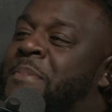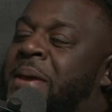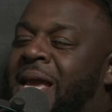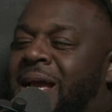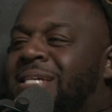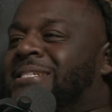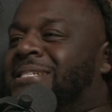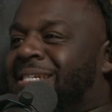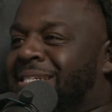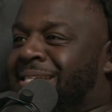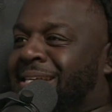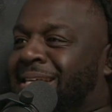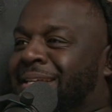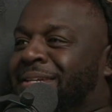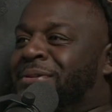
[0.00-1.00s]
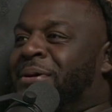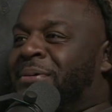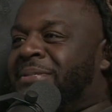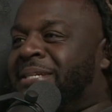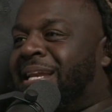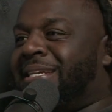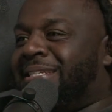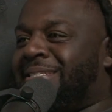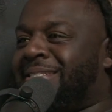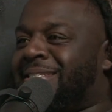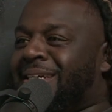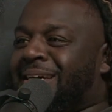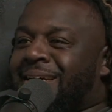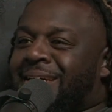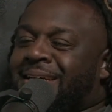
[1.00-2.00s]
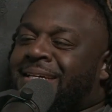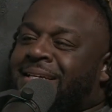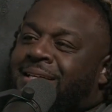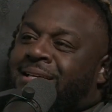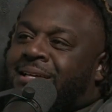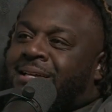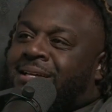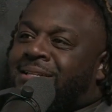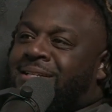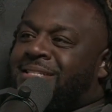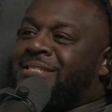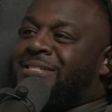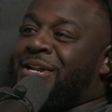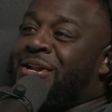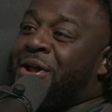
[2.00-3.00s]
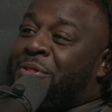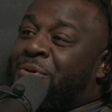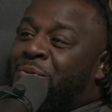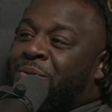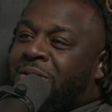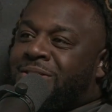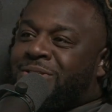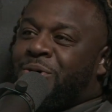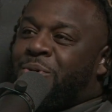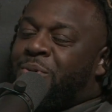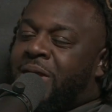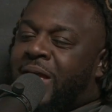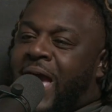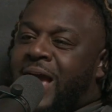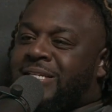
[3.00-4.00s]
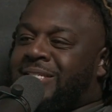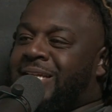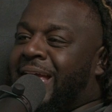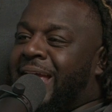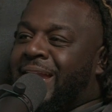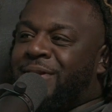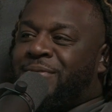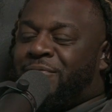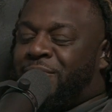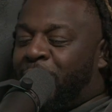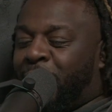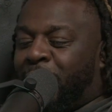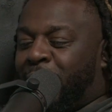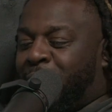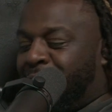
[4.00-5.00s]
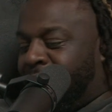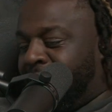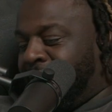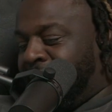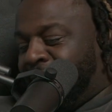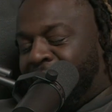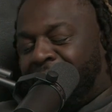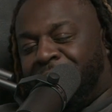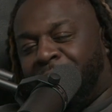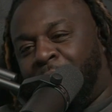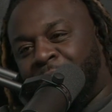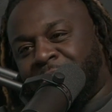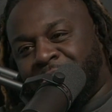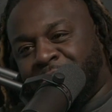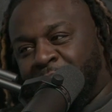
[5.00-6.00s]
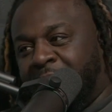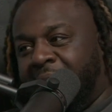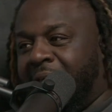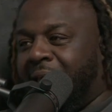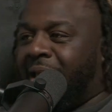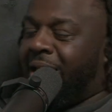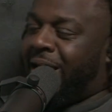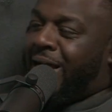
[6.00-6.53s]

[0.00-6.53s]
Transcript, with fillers: been consistent. You know what right. I'm saying? This is the this is another one. So we actually in it full full swing.